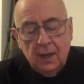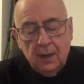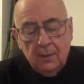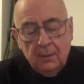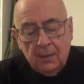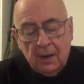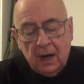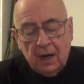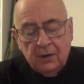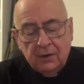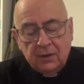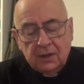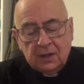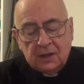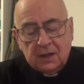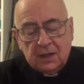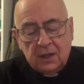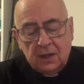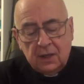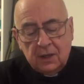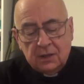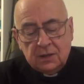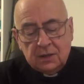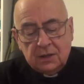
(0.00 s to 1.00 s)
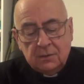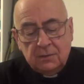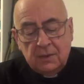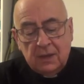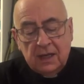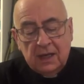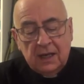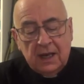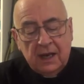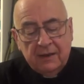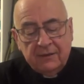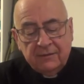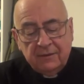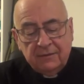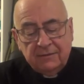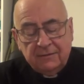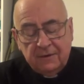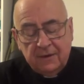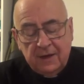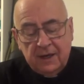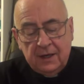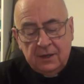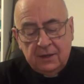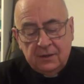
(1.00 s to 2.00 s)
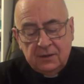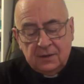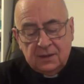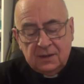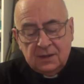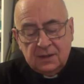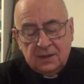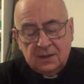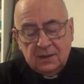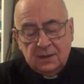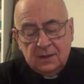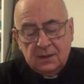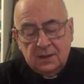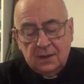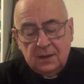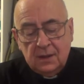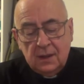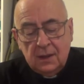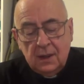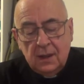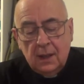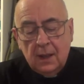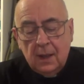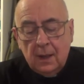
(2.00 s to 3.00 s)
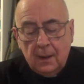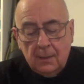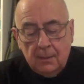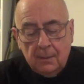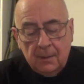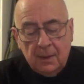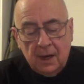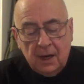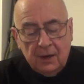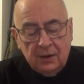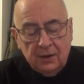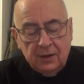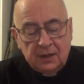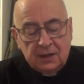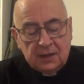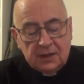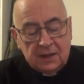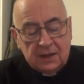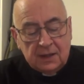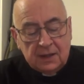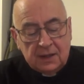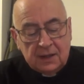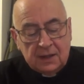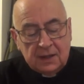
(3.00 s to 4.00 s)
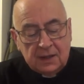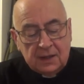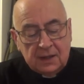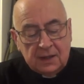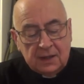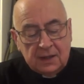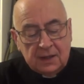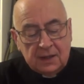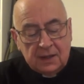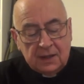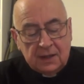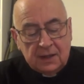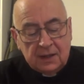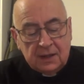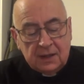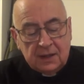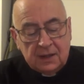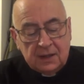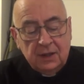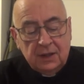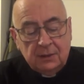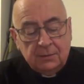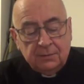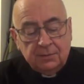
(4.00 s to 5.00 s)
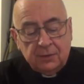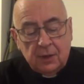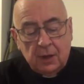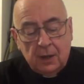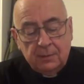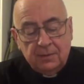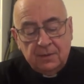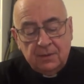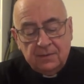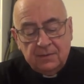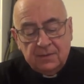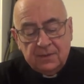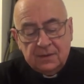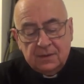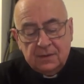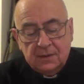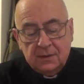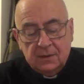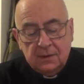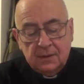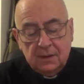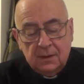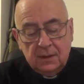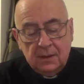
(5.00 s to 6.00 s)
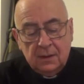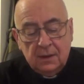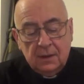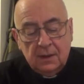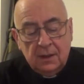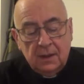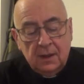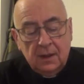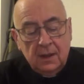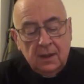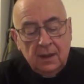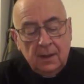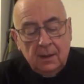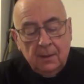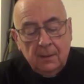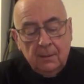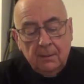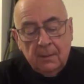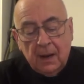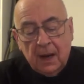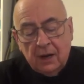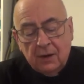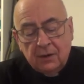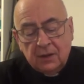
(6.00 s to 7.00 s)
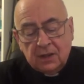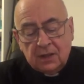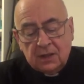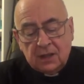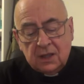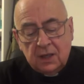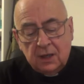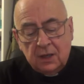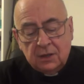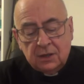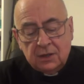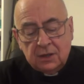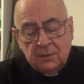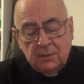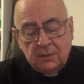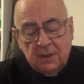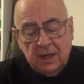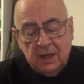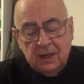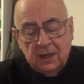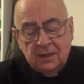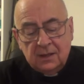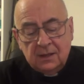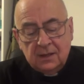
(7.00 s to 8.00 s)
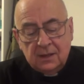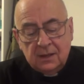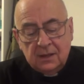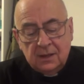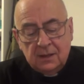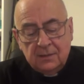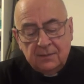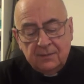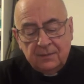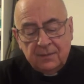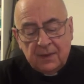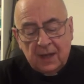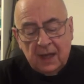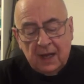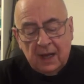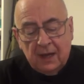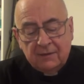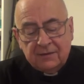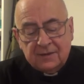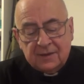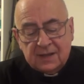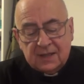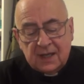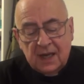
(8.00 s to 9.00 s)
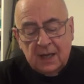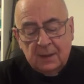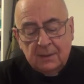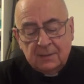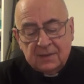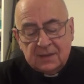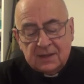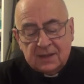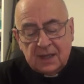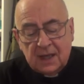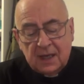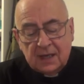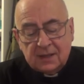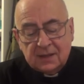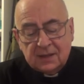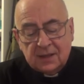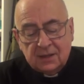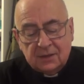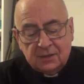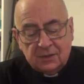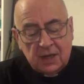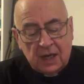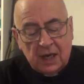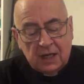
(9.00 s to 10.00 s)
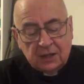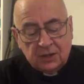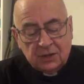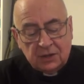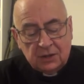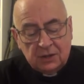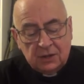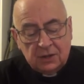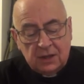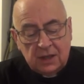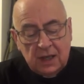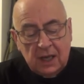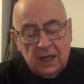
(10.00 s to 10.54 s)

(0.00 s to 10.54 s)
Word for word: Married clergymen have affairs. Married clergymen have real problems. Married clergymen have same-sex attraction